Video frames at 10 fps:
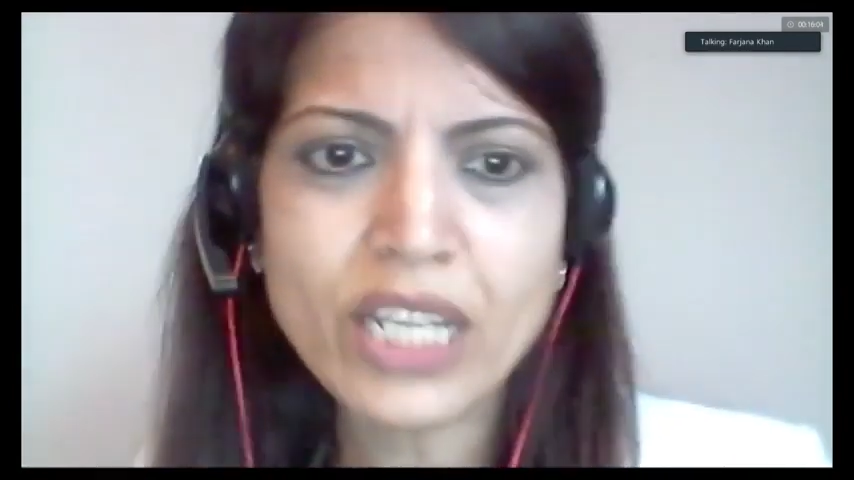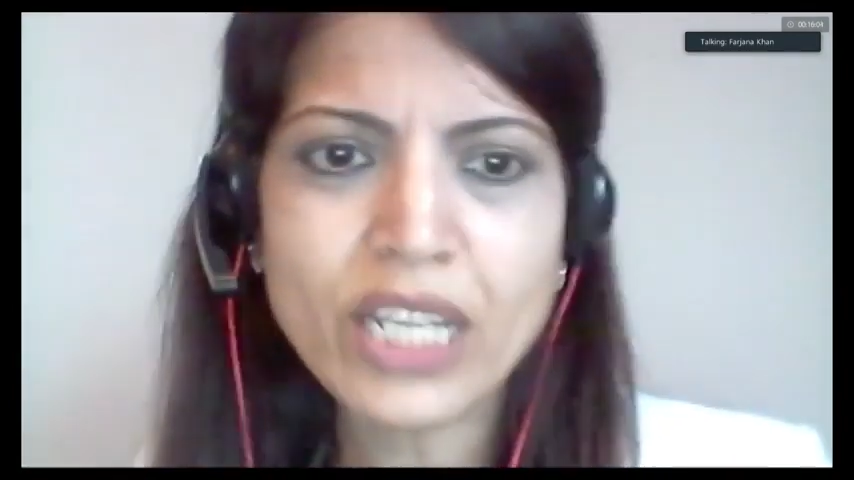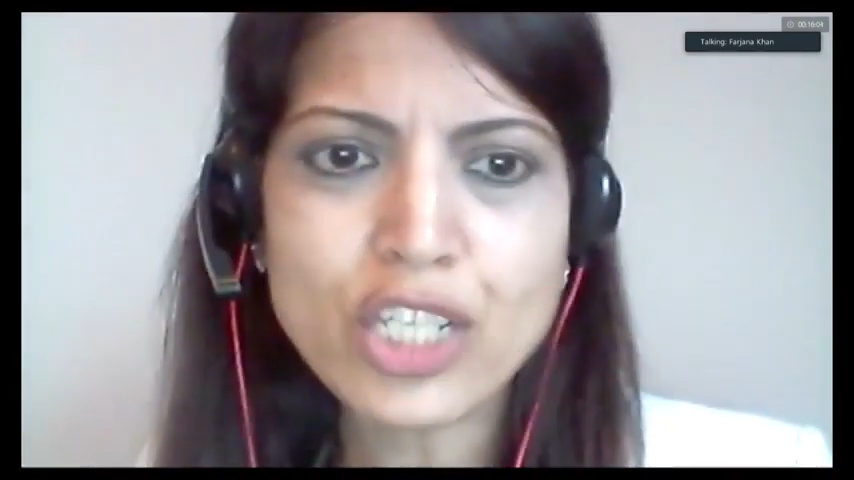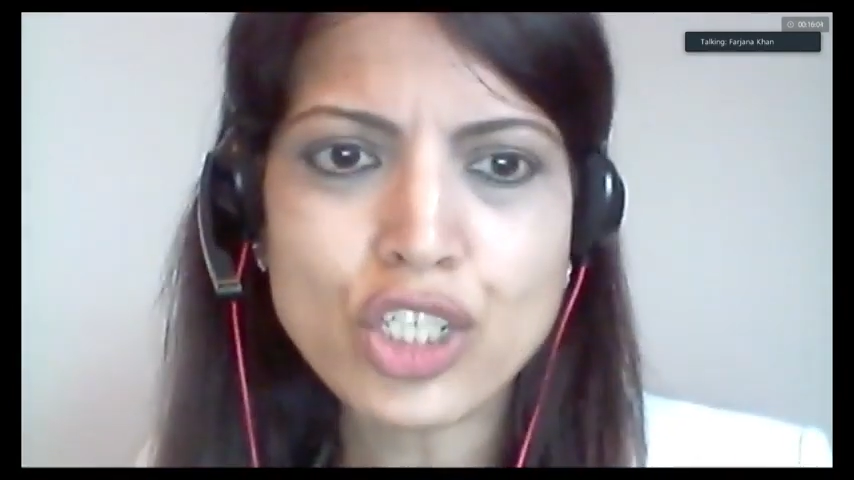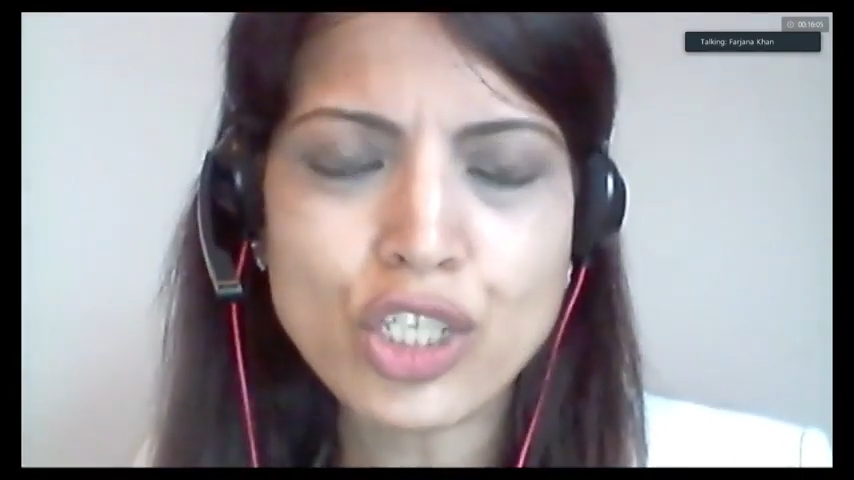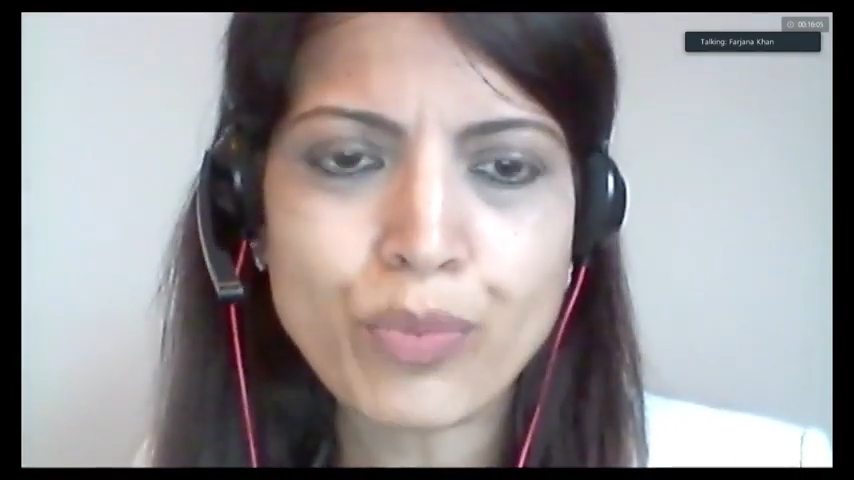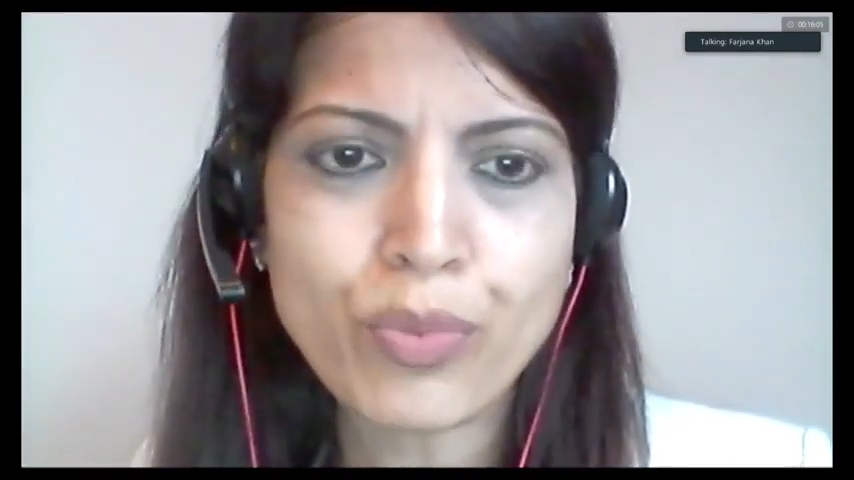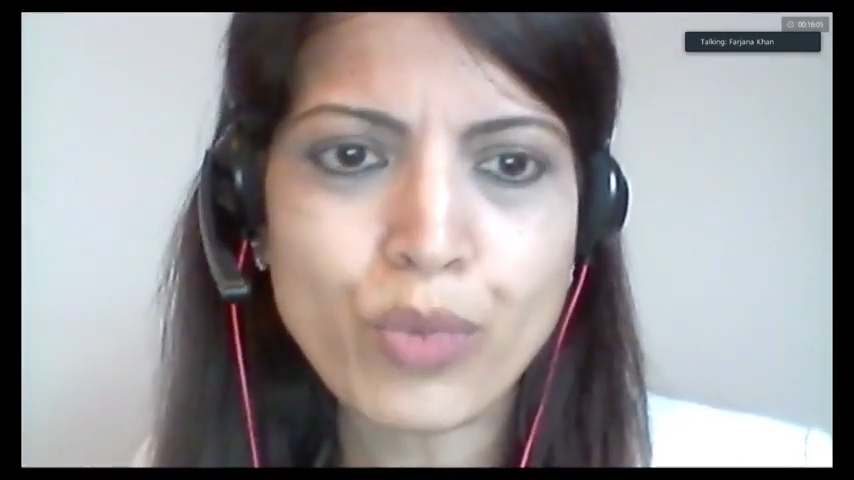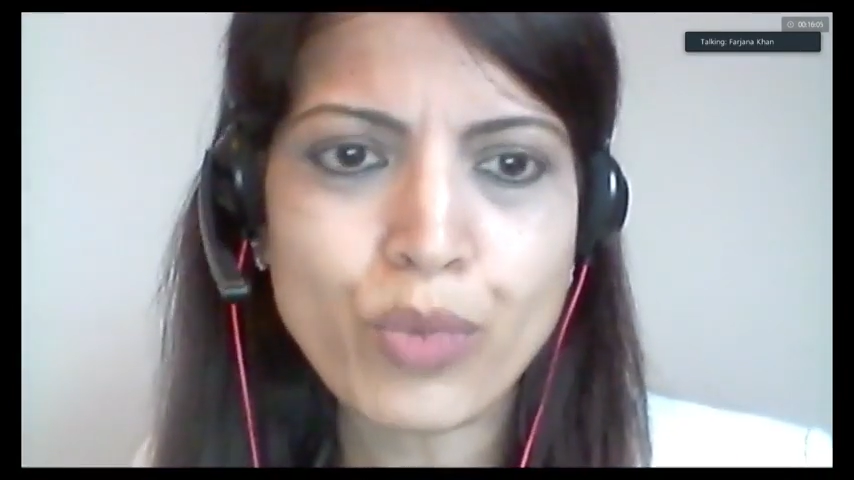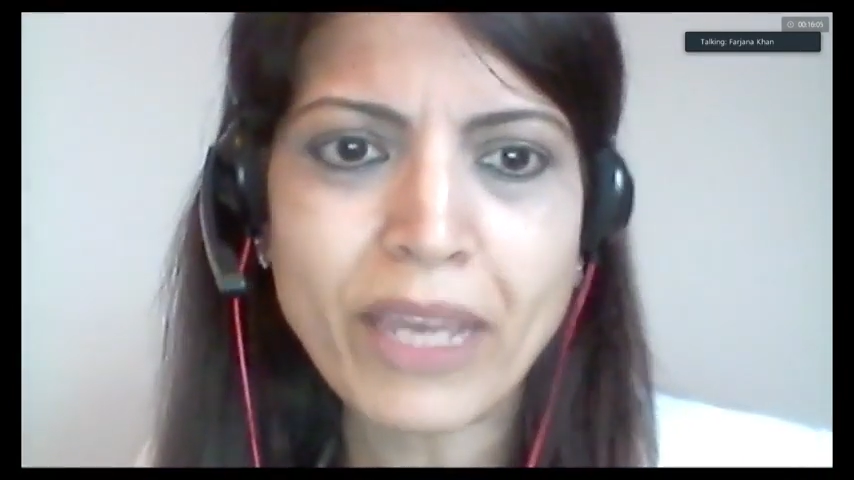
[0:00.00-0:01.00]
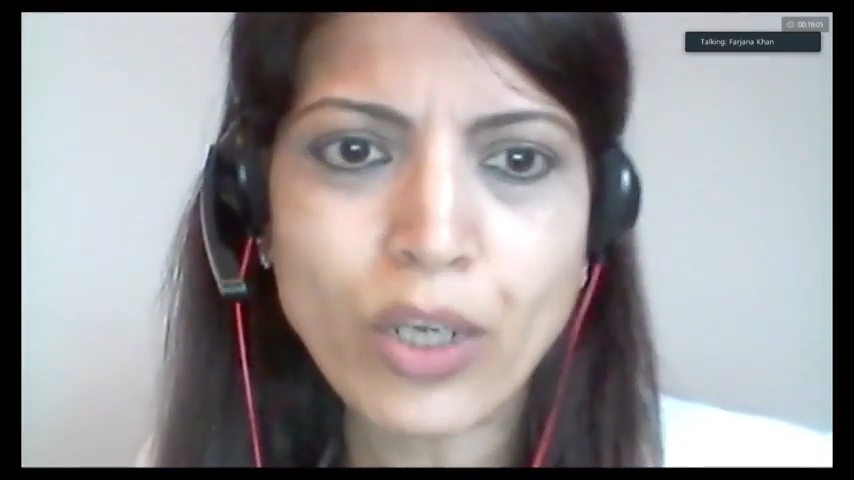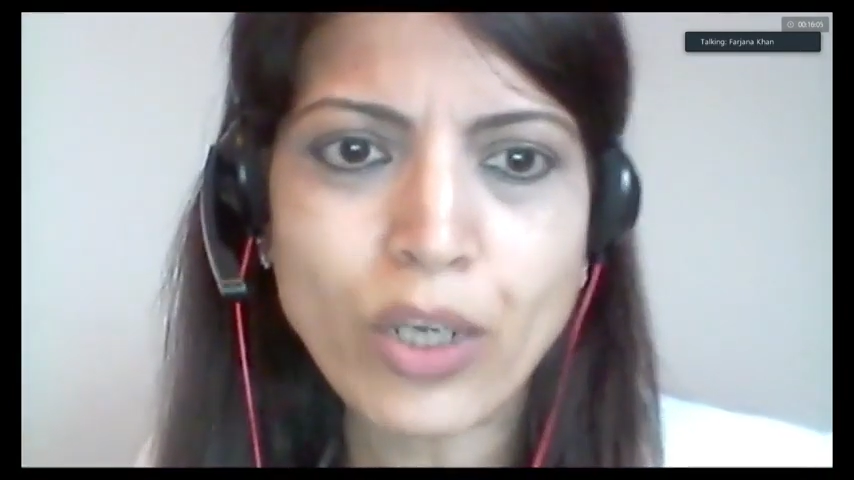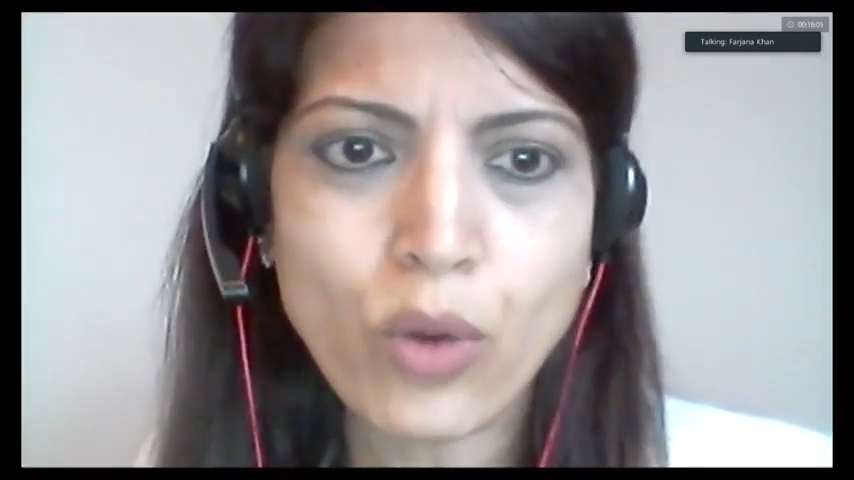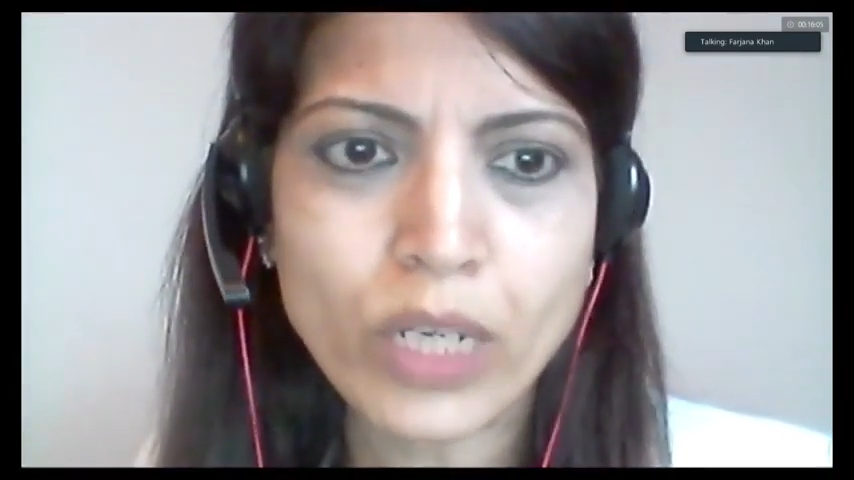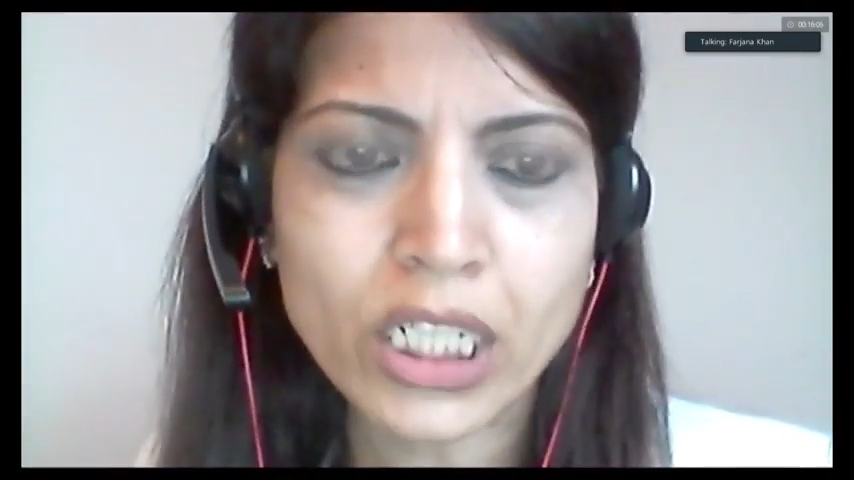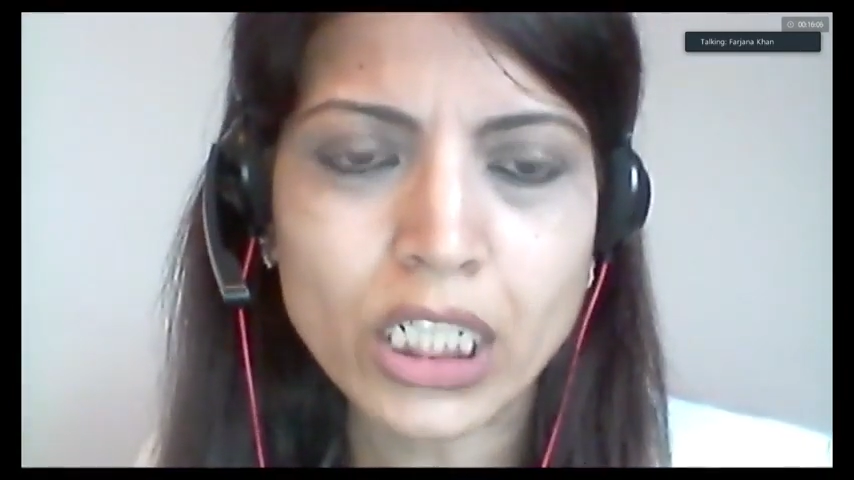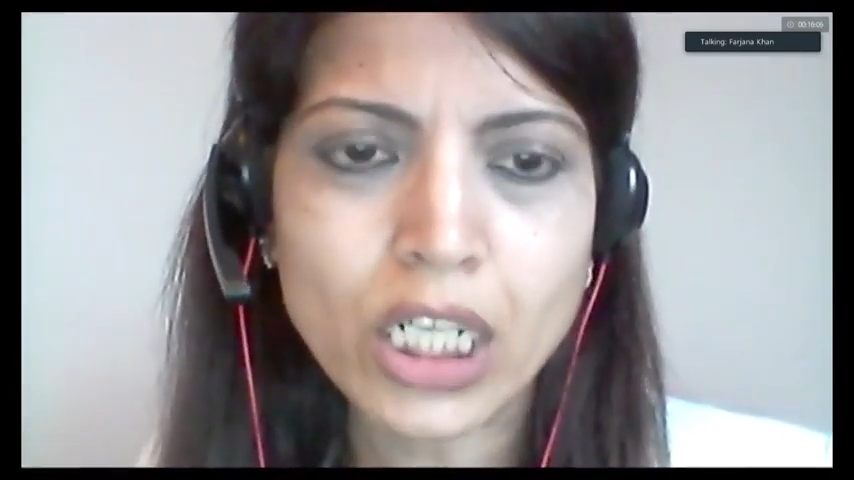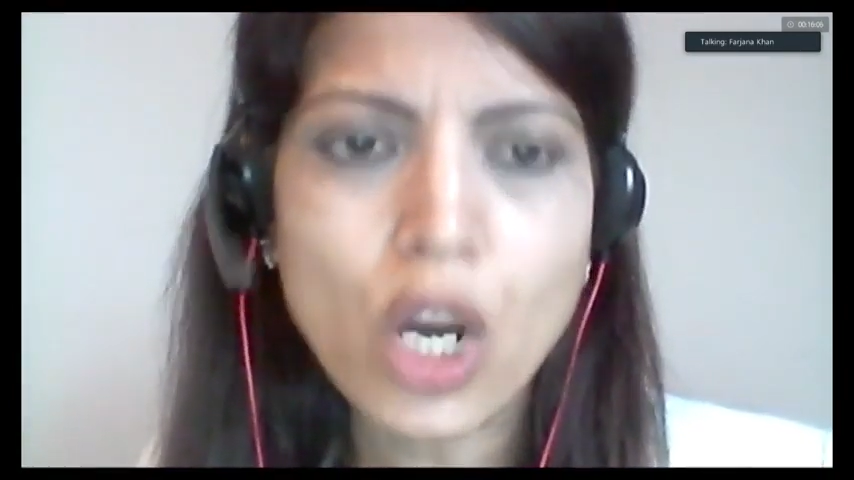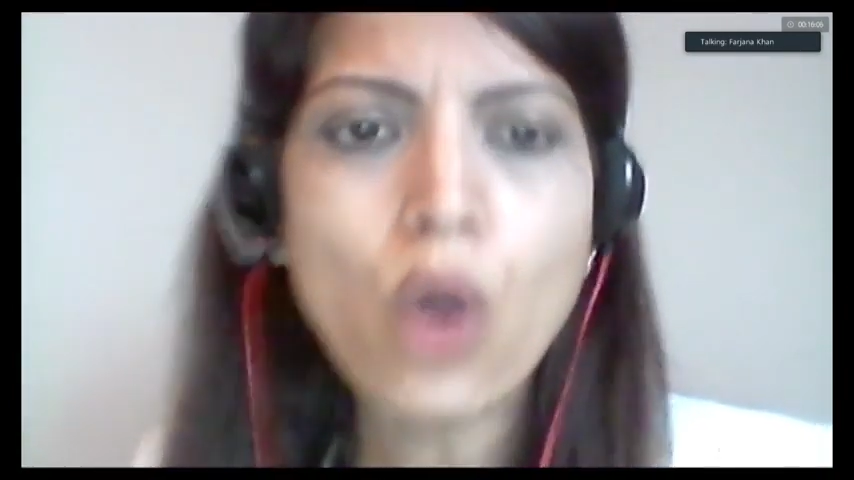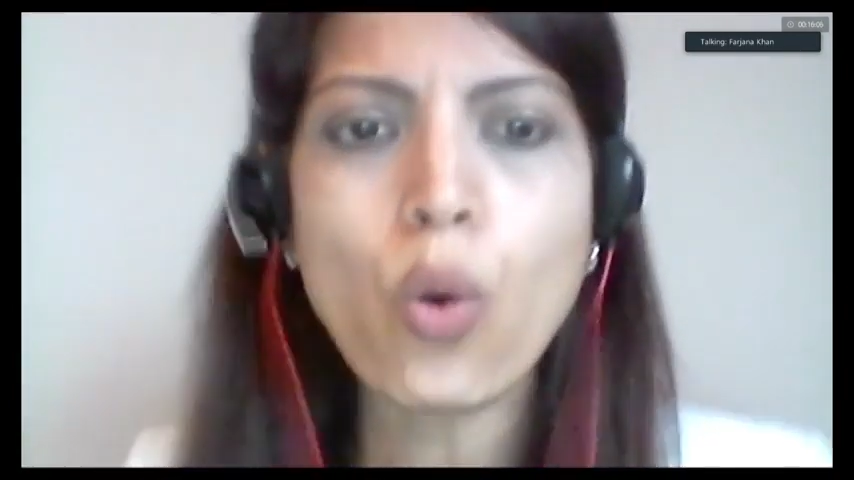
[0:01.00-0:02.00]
relationship with my coworker